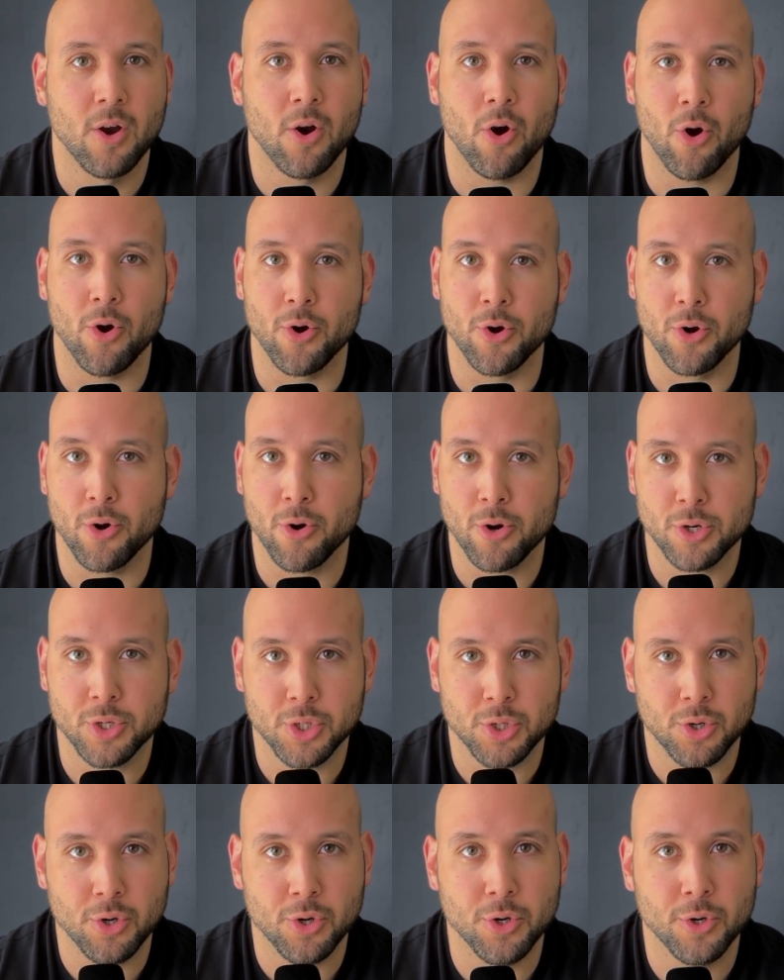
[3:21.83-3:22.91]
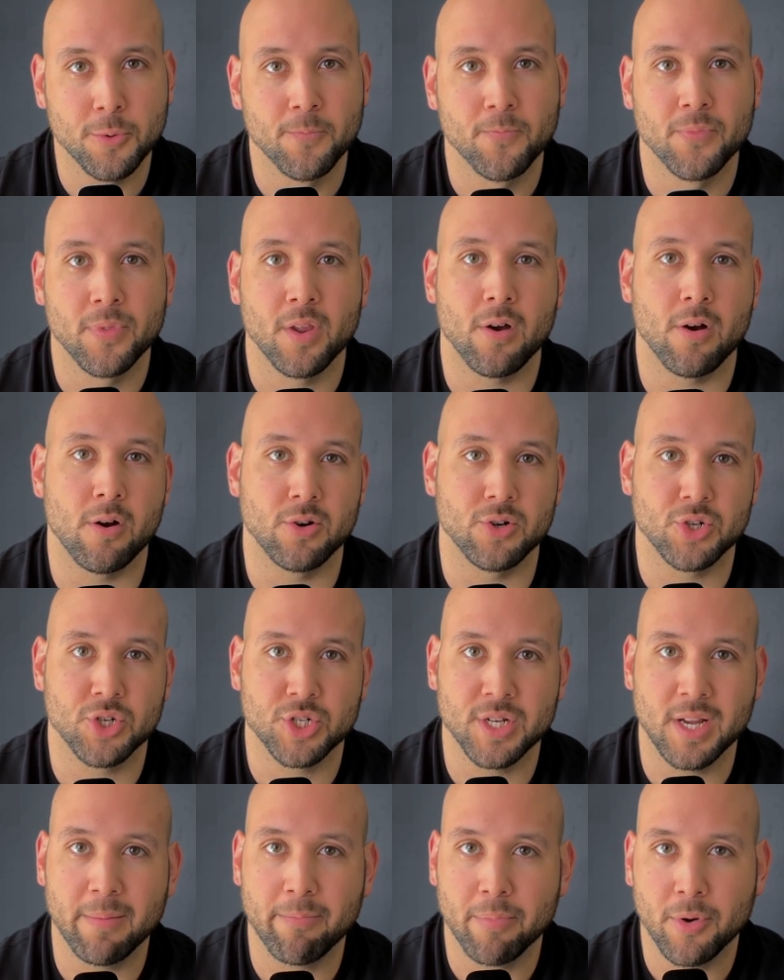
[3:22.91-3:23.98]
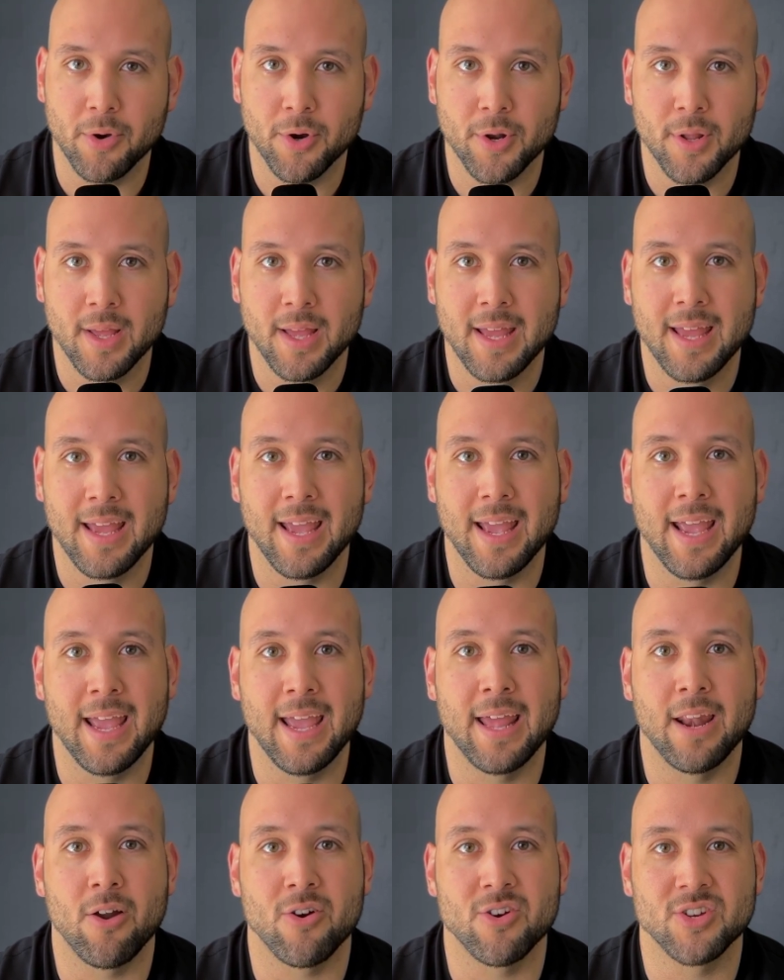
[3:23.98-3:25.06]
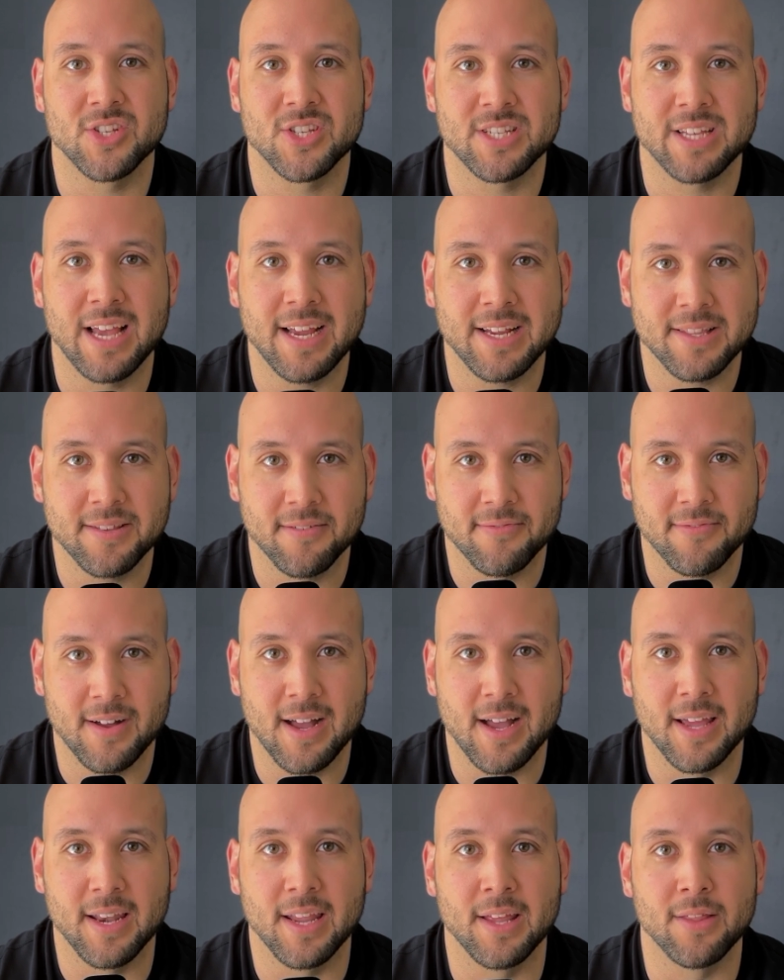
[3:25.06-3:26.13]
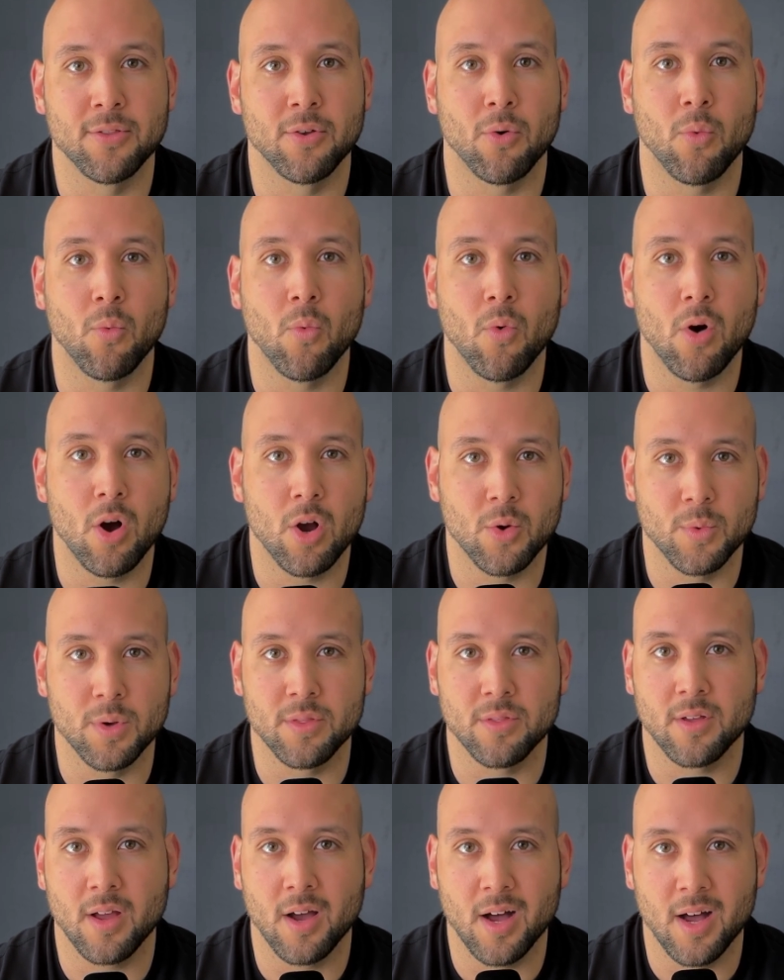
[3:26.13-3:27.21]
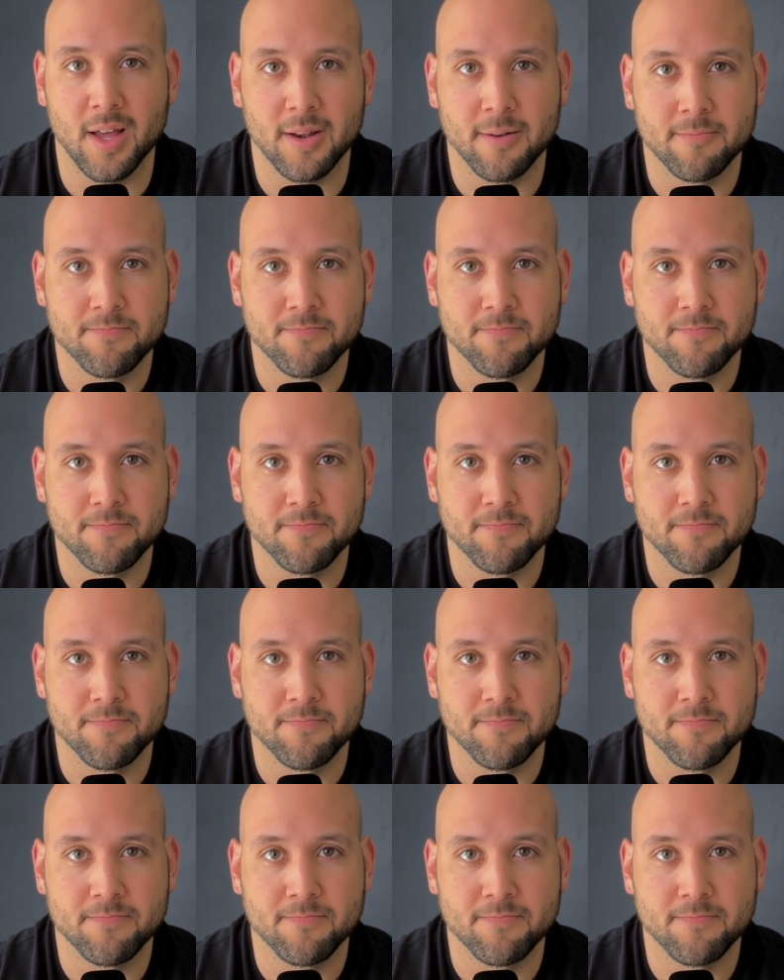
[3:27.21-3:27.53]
are nurtured, are shepherded, and are sanctified in their walk with God.